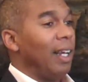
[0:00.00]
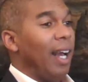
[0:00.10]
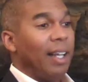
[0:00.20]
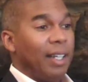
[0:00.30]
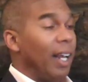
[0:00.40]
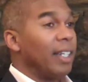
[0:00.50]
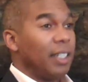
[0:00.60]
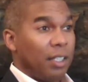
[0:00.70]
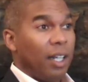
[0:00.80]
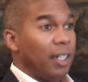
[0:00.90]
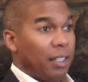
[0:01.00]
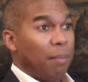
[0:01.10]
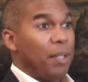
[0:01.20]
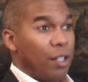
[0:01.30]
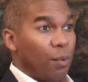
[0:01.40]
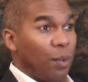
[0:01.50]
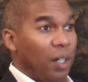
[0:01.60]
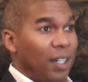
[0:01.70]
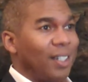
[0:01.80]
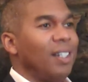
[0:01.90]
And I get to be the
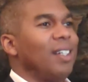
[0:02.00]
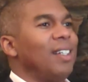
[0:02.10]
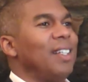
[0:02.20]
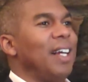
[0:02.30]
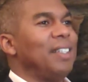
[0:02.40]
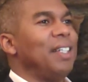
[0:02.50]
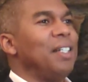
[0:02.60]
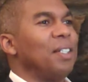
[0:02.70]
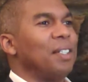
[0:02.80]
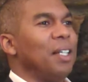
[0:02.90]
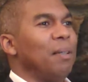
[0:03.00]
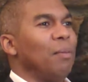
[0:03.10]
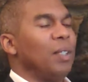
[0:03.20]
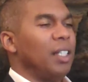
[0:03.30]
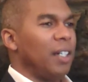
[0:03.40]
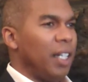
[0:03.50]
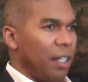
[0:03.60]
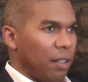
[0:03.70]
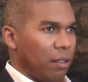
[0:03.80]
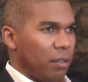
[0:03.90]
one that teaches them when they're
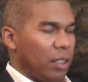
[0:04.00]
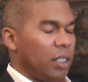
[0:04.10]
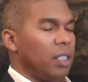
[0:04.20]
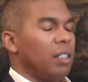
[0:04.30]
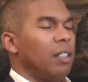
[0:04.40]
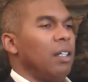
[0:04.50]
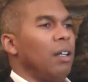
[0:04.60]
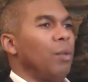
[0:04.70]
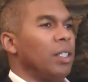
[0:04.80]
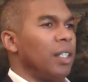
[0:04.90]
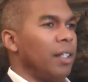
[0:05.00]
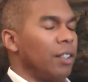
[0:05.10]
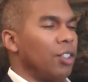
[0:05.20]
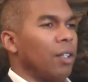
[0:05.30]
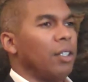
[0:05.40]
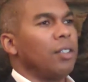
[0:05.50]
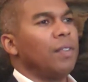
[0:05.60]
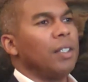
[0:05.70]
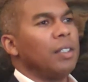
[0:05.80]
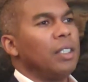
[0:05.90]
here in
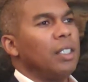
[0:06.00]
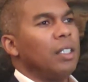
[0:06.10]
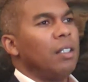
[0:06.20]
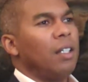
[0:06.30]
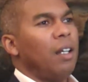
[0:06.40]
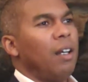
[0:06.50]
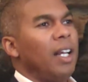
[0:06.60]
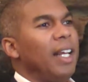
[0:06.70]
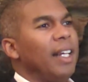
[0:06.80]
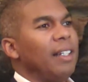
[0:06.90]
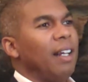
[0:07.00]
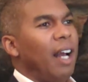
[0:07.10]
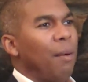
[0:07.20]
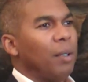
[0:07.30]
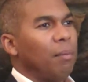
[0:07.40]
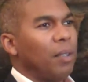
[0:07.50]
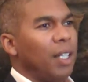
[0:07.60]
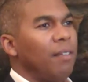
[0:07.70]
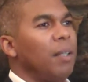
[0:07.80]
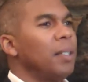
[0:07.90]
Charlottesville. And I would
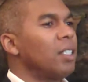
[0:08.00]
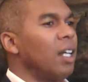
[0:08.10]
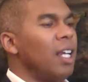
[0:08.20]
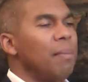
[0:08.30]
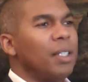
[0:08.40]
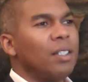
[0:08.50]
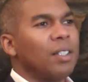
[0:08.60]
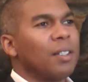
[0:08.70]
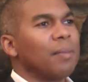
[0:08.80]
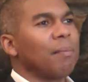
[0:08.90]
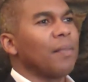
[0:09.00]
give them assignments